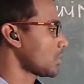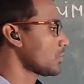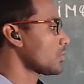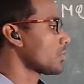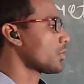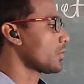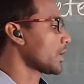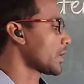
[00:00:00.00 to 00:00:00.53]
2
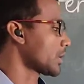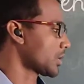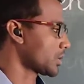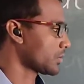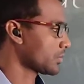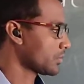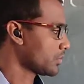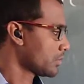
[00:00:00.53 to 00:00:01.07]
whole
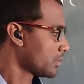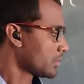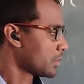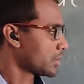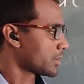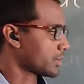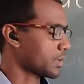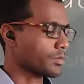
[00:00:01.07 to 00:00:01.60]
into
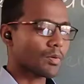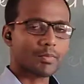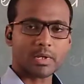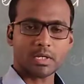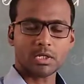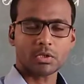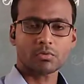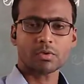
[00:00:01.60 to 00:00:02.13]
sum of
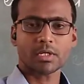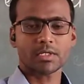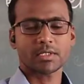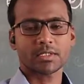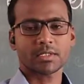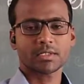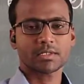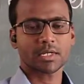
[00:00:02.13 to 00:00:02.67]
any two
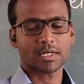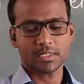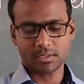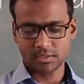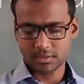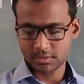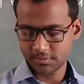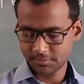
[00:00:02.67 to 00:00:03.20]
adjacent sides.